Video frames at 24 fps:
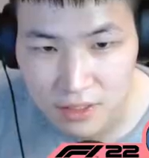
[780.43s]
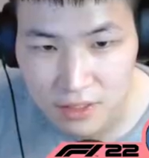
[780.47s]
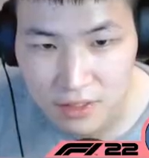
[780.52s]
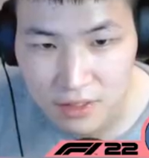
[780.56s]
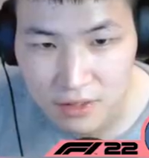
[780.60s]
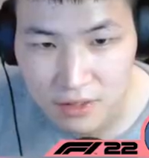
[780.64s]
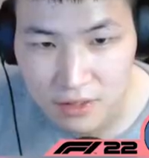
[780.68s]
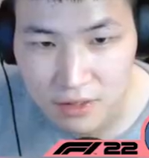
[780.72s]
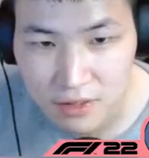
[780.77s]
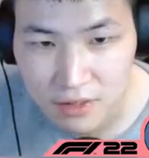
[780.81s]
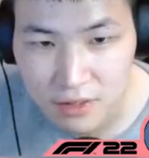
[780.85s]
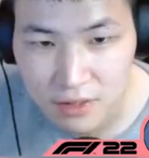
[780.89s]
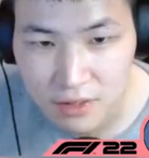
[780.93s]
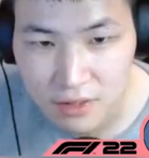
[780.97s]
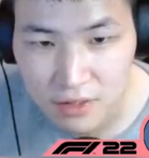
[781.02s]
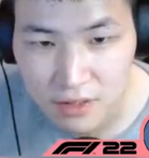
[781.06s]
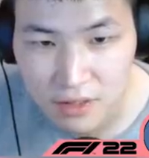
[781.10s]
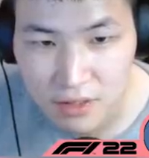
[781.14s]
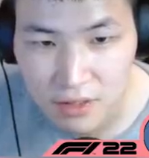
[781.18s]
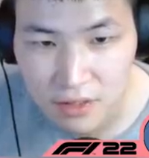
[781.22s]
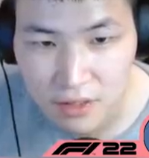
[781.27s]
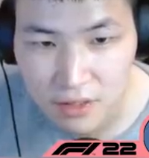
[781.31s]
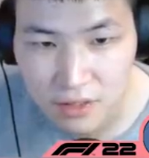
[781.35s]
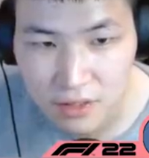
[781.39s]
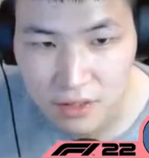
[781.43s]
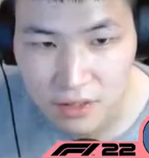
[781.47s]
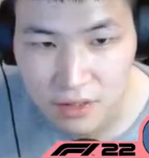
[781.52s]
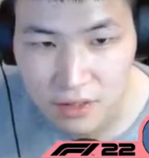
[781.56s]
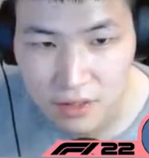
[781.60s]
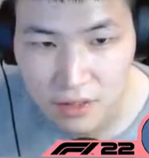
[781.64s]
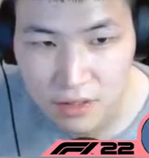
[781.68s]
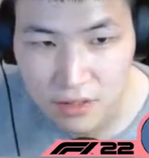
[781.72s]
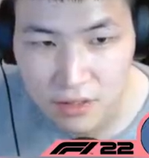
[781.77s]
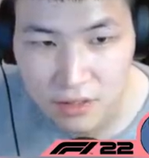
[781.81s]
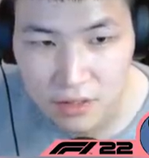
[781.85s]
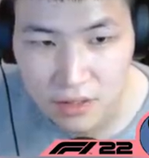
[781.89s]

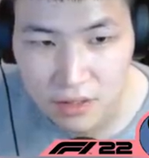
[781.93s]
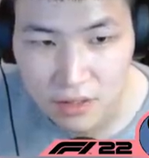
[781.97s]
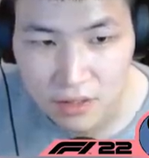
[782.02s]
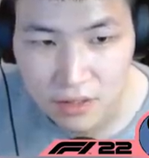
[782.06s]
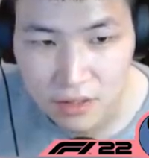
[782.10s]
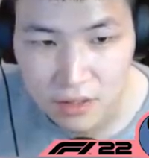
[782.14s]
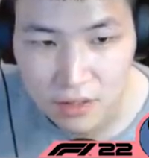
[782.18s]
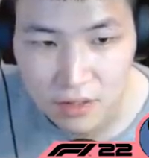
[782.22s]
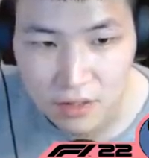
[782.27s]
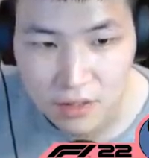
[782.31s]
[no speech]